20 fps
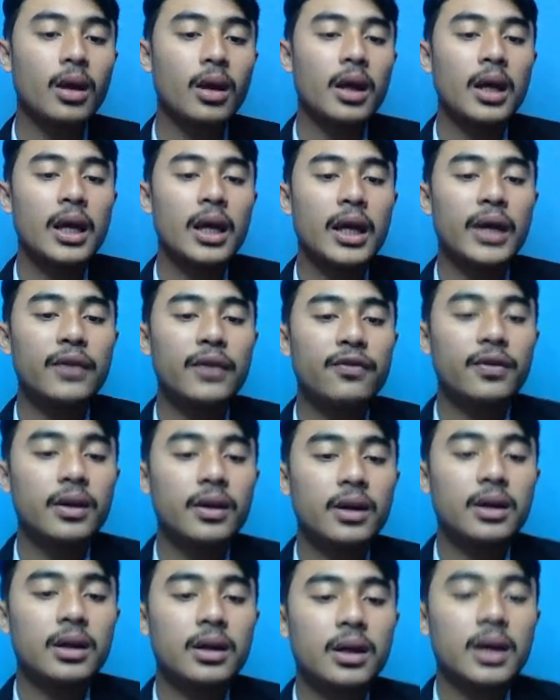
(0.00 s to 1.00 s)
if
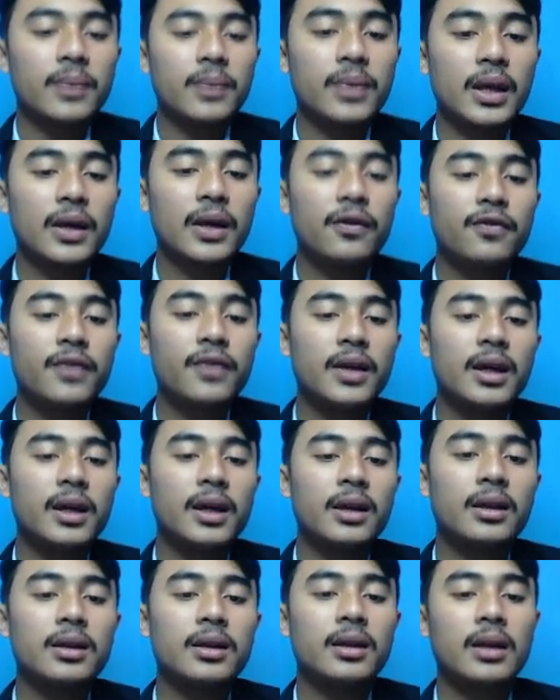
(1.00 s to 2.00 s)

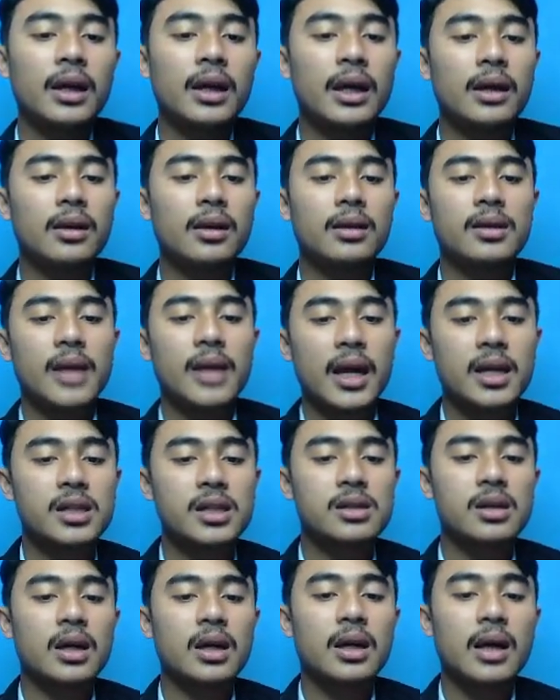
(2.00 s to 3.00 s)
it
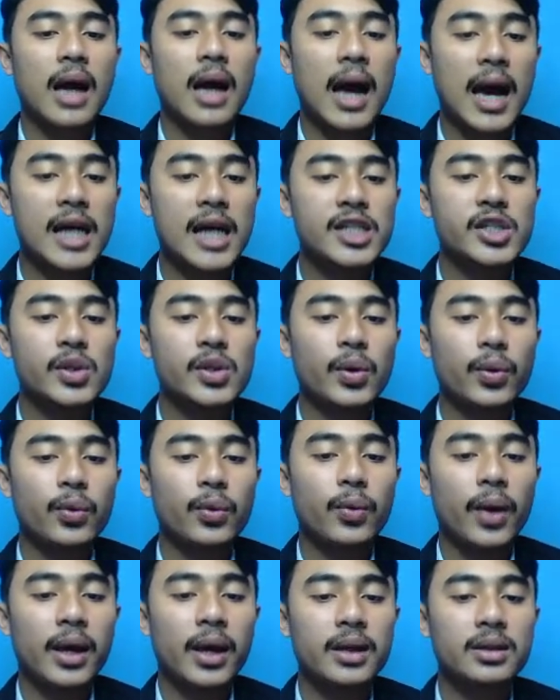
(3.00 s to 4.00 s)
takes us
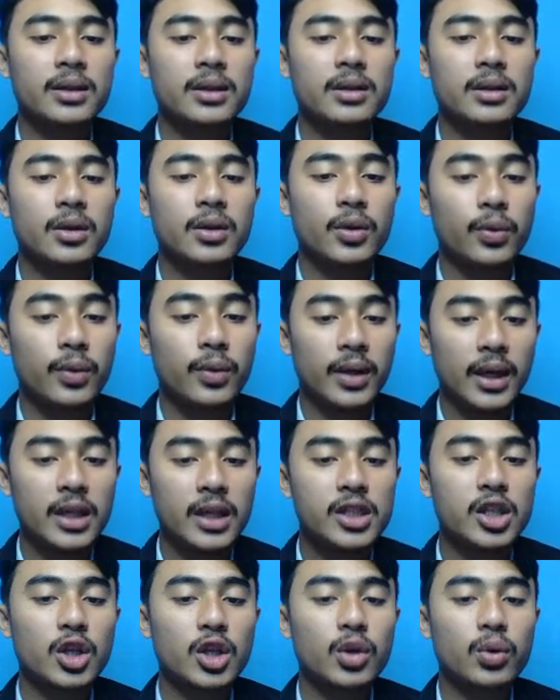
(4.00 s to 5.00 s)

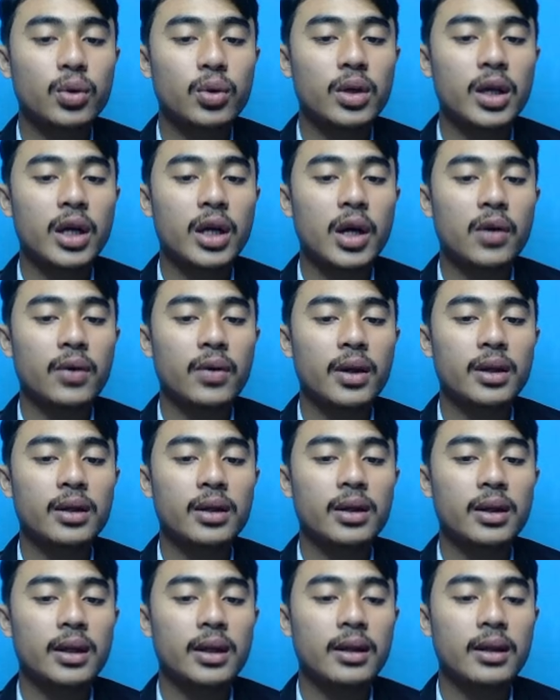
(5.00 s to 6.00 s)
weeks to correct
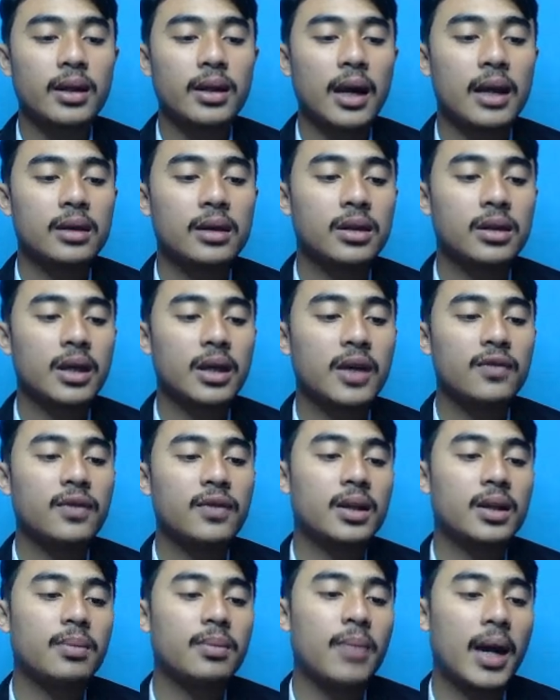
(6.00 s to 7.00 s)
it and give
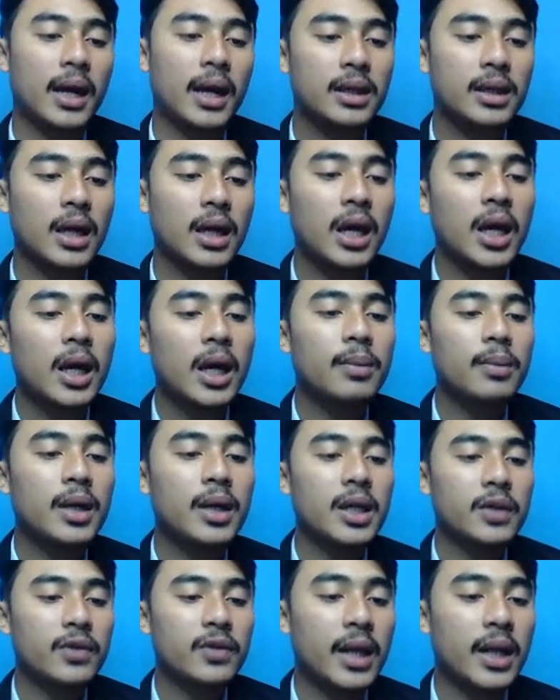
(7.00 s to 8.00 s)
it back.
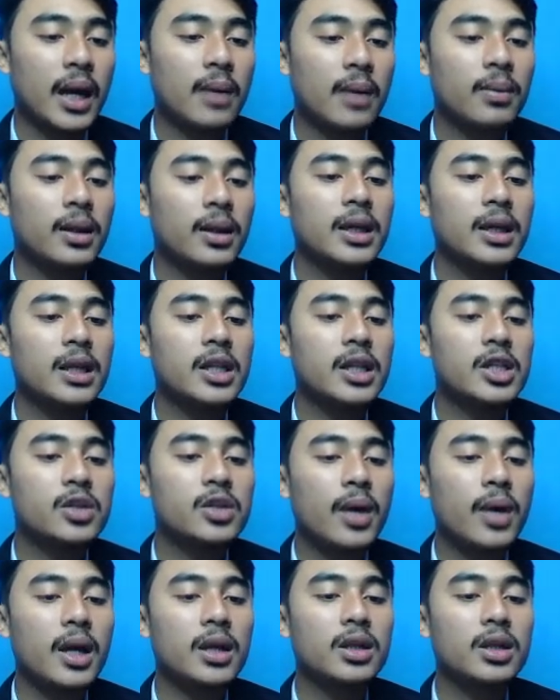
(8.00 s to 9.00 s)
Being reliable, it is
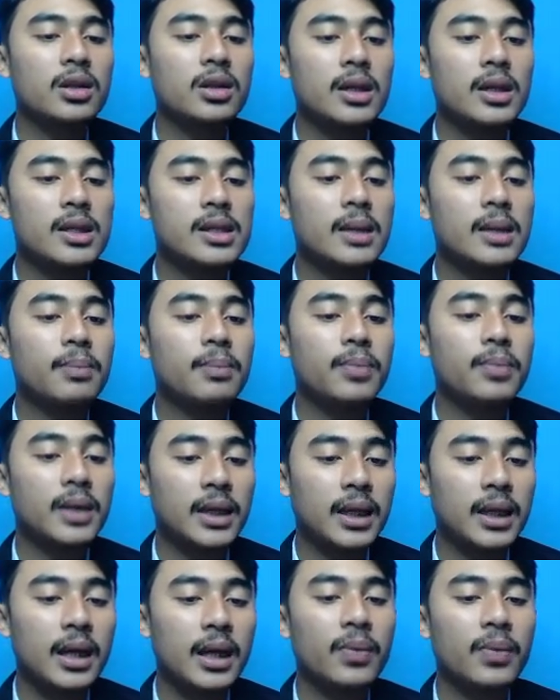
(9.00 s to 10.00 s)

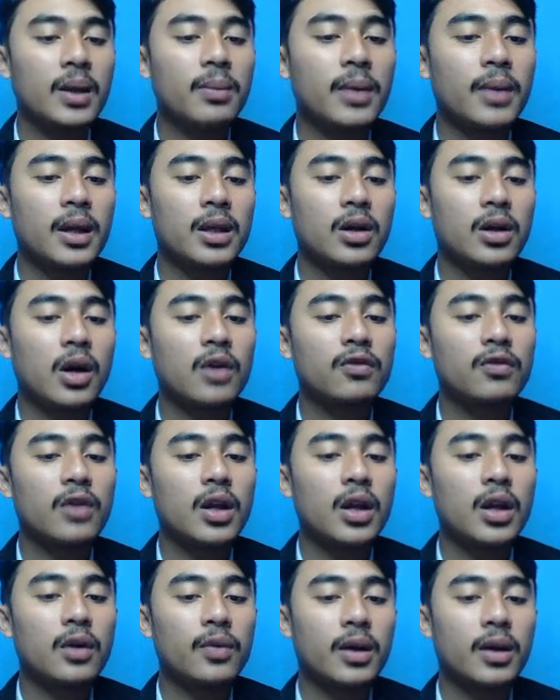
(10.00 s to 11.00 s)
simply a matter of
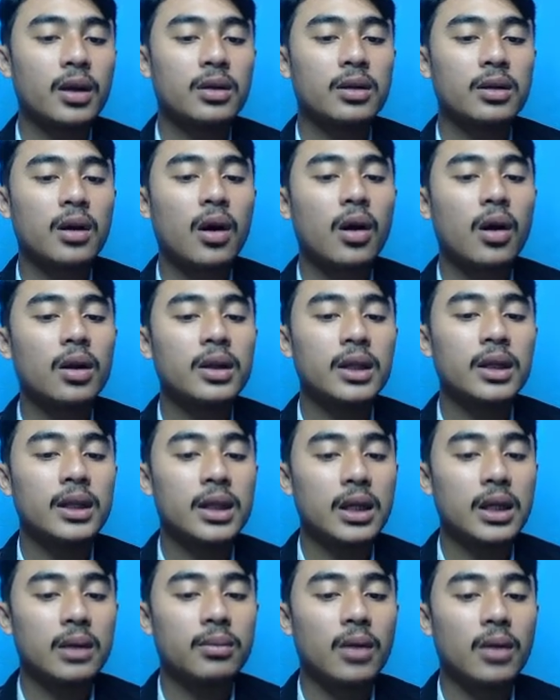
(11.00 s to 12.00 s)
following the old
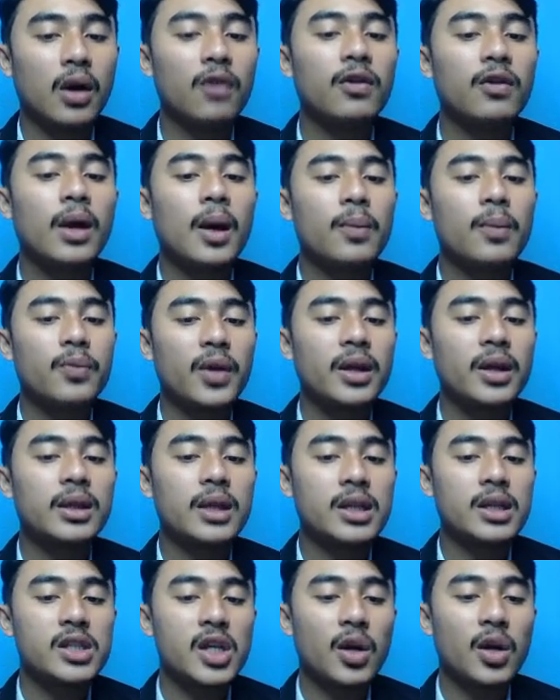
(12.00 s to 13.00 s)
idiom of
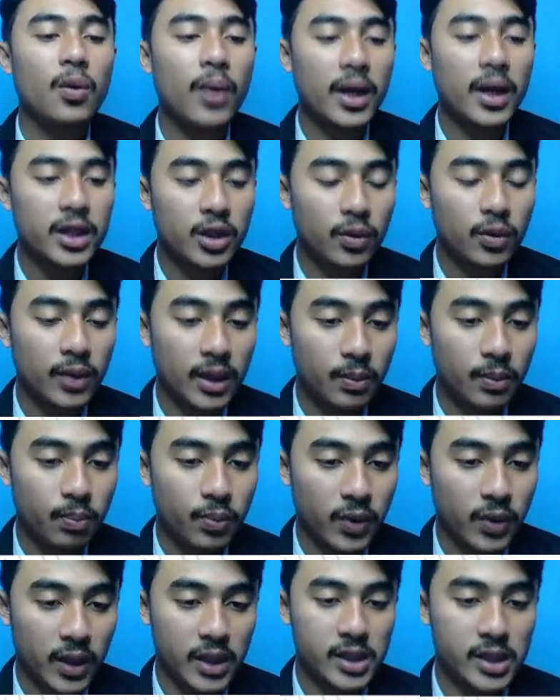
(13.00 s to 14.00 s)
practicing what we
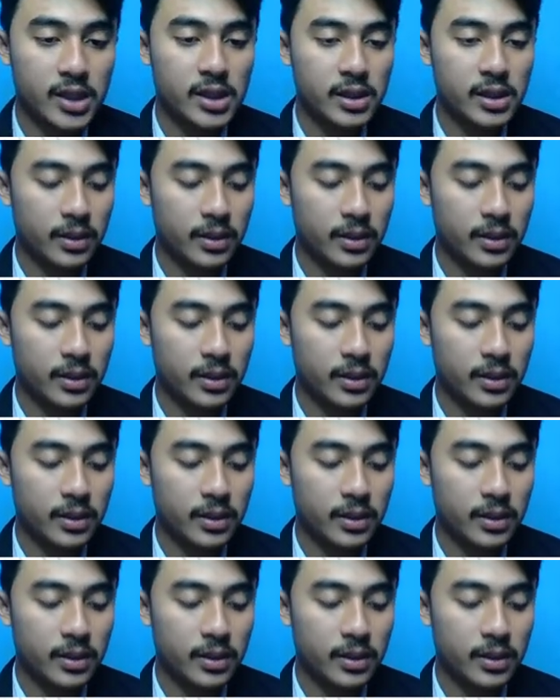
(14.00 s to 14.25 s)
preach.